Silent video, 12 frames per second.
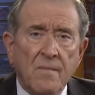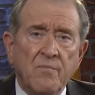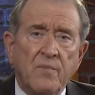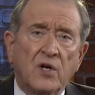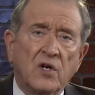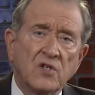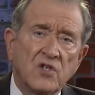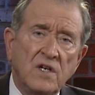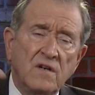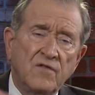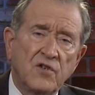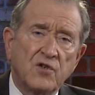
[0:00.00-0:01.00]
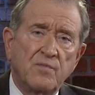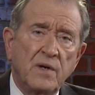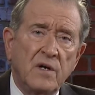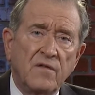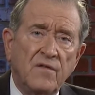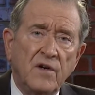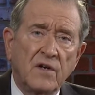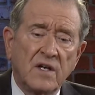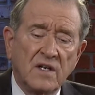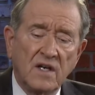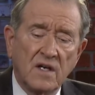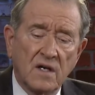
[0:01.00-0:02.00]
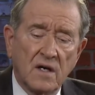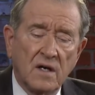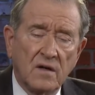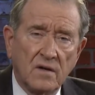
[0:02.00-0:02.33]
because if the spirit of fear can get a